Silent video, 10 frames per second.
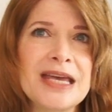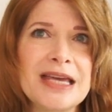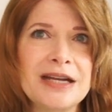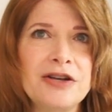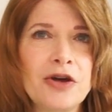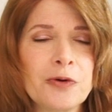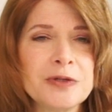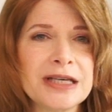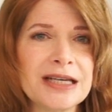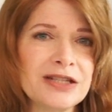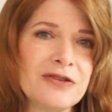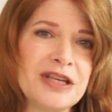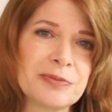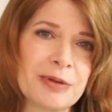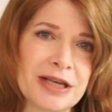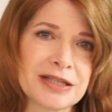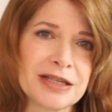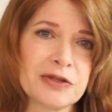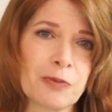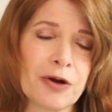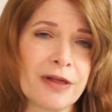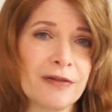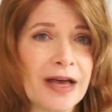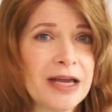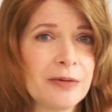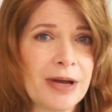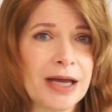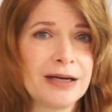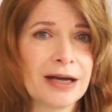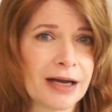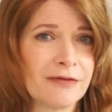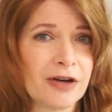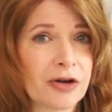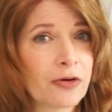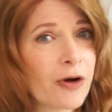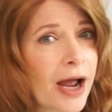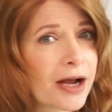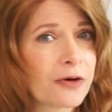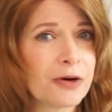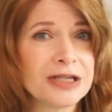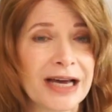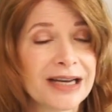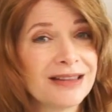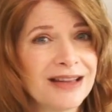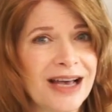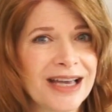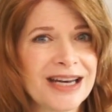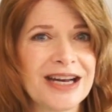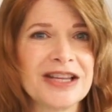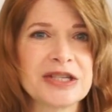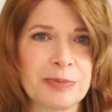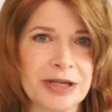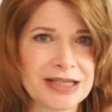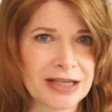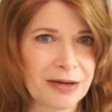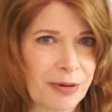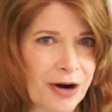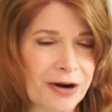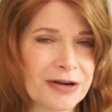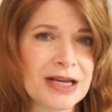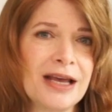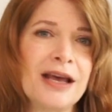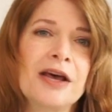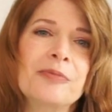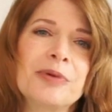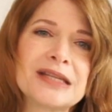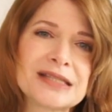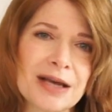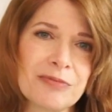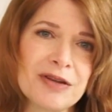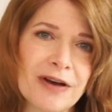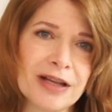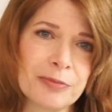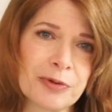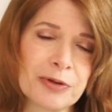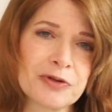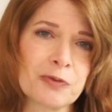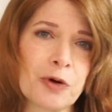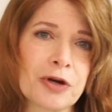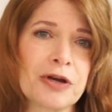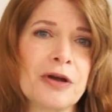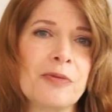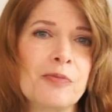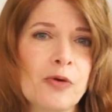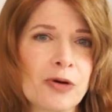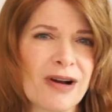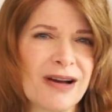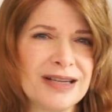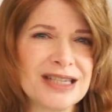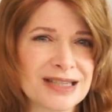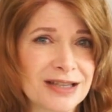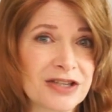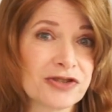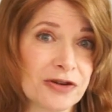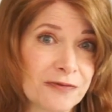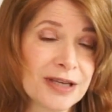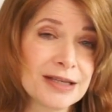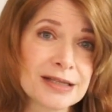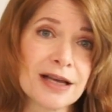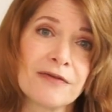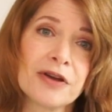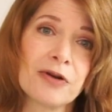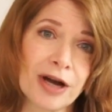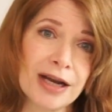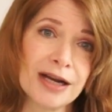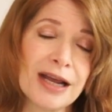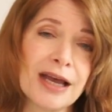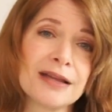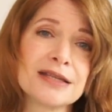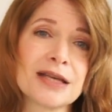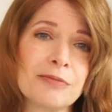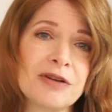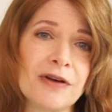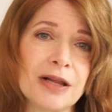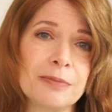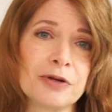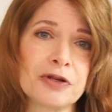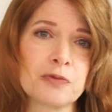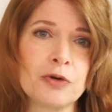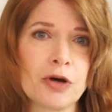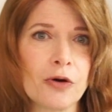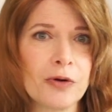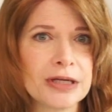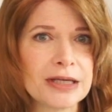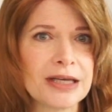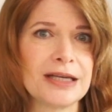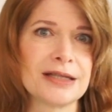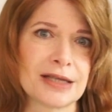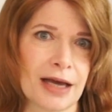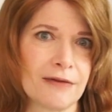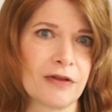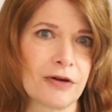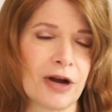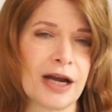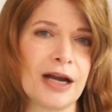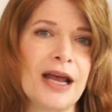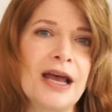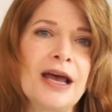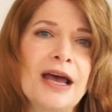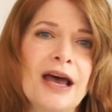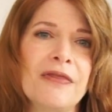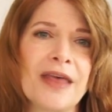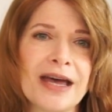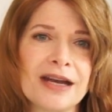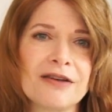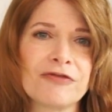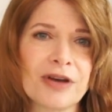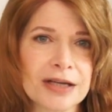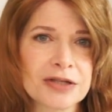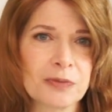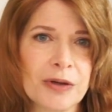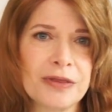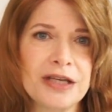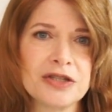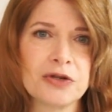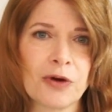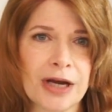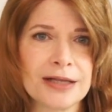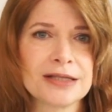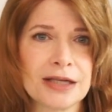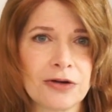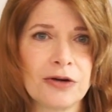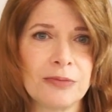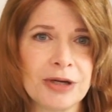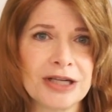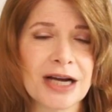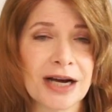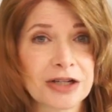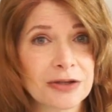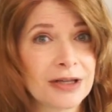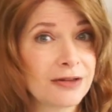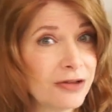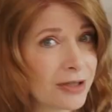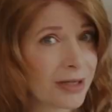it goes into these places where the light made kind of a crack or a dotted line and it splits it apart. But some developers work more on just the surface of the grain, and some developers will go into the inside of the grain. And that affects what these grains in your image actually look